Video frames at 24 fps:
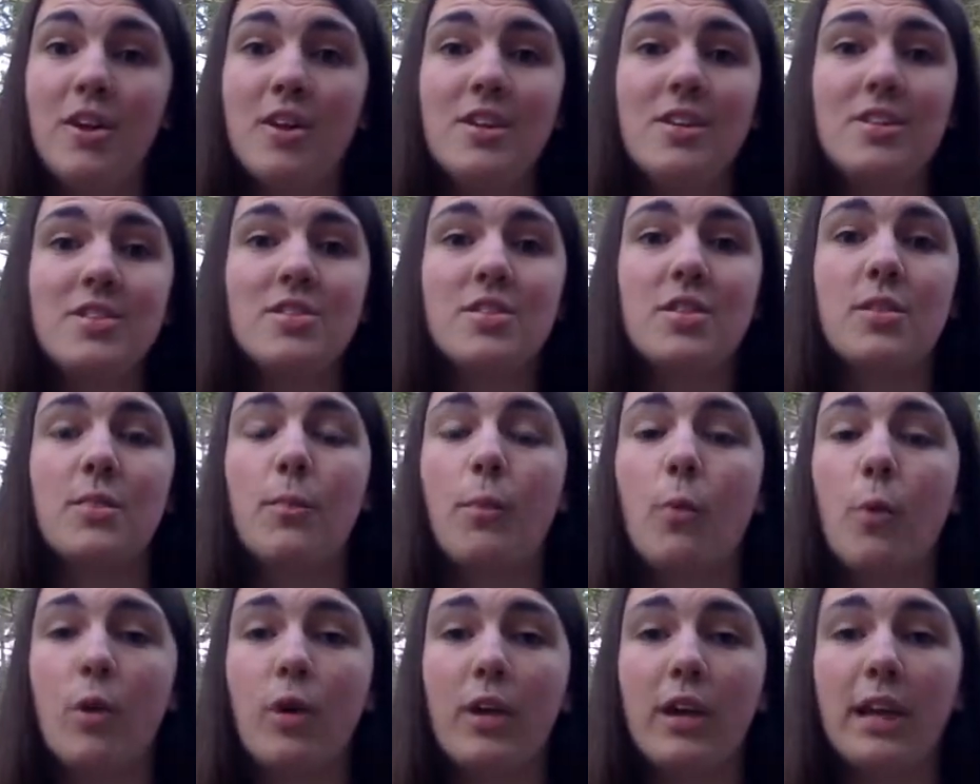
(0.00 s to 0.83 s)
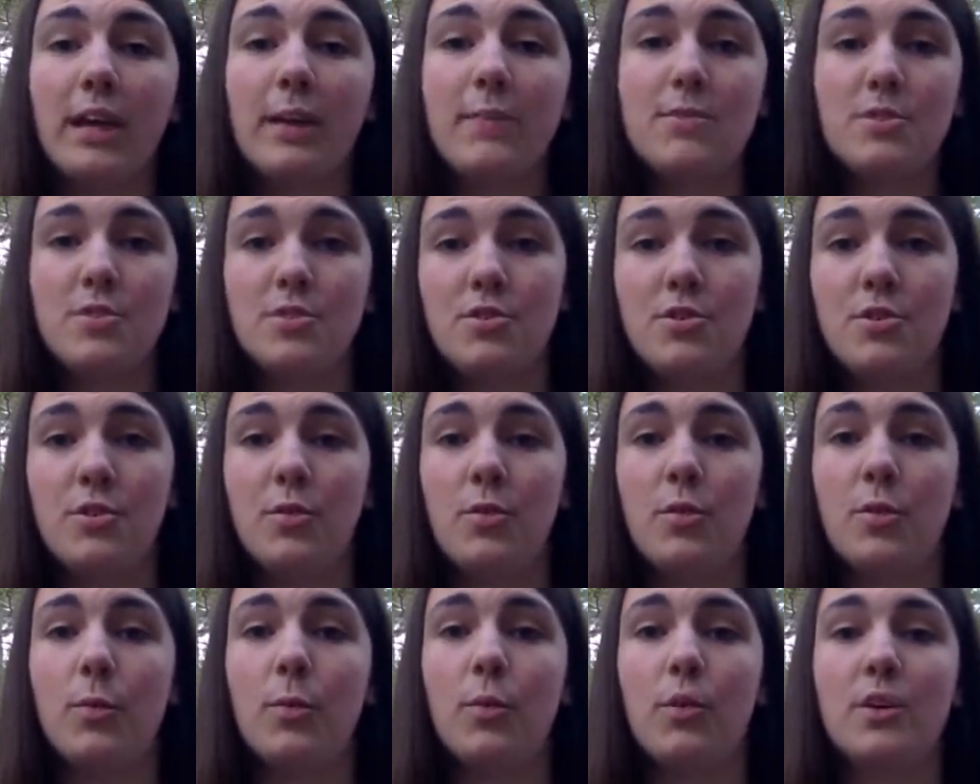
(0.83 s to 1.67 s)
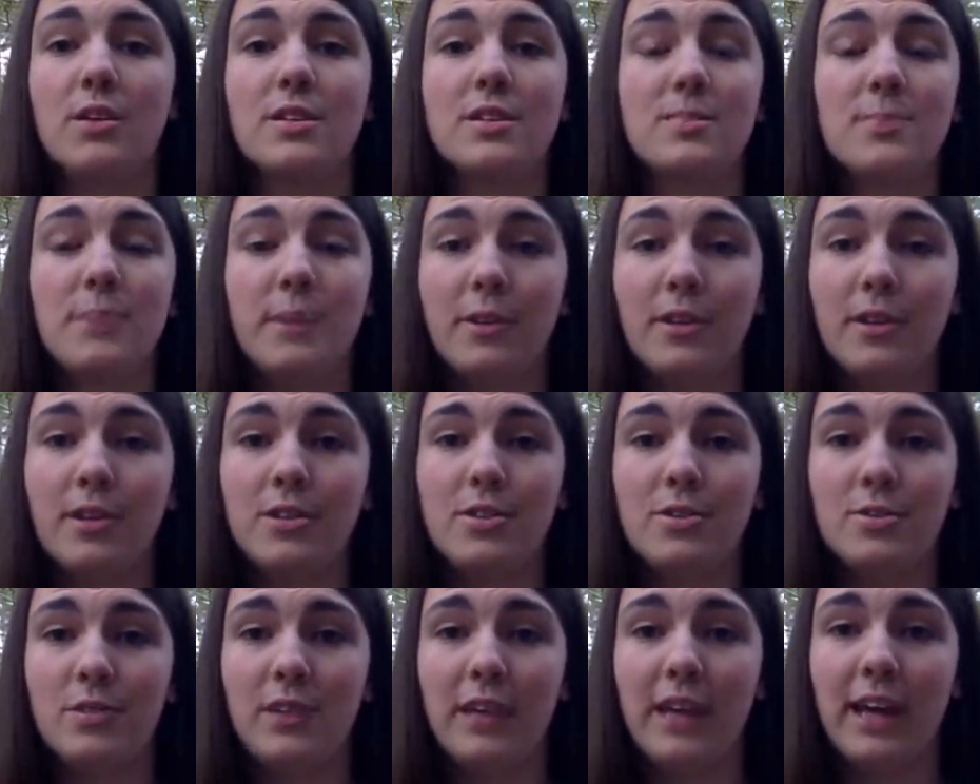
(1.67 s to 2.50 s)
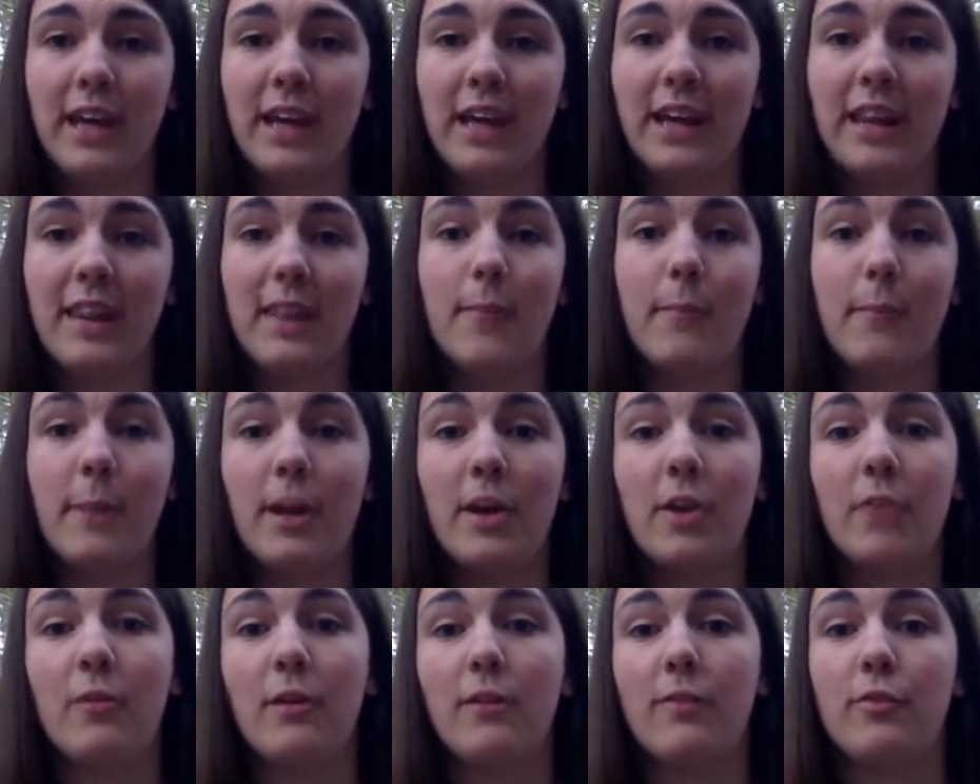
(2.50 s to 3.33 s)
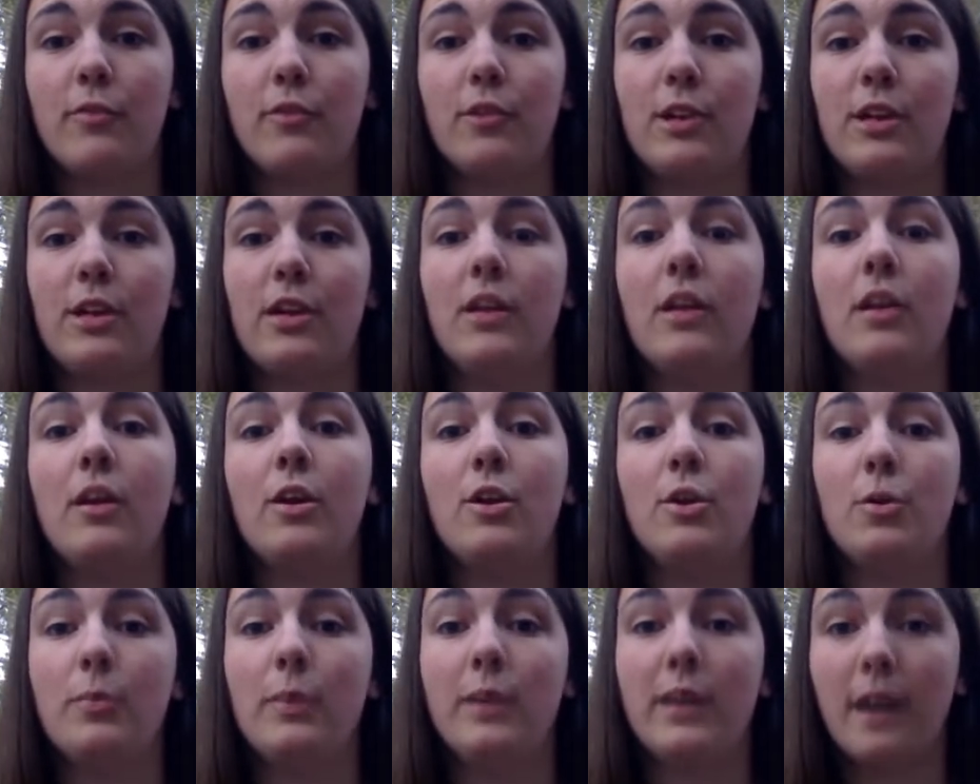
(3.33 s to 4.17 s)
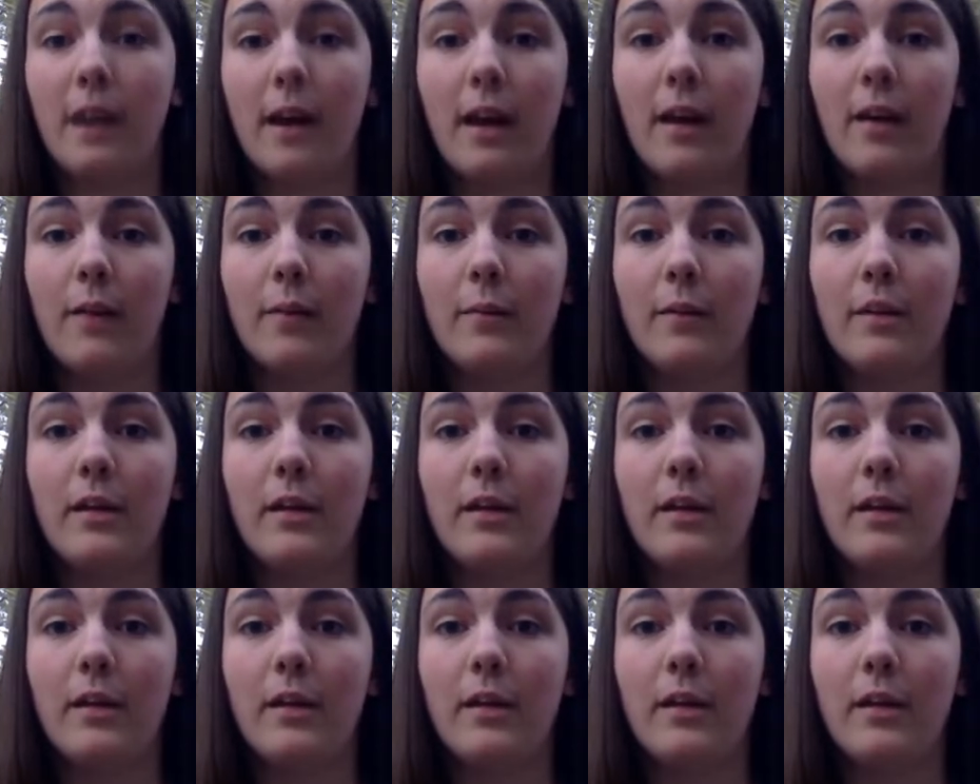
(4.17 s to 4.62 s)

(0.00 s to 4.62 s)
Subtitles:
So the more games you do, the more experience you gain, and the better referee you become.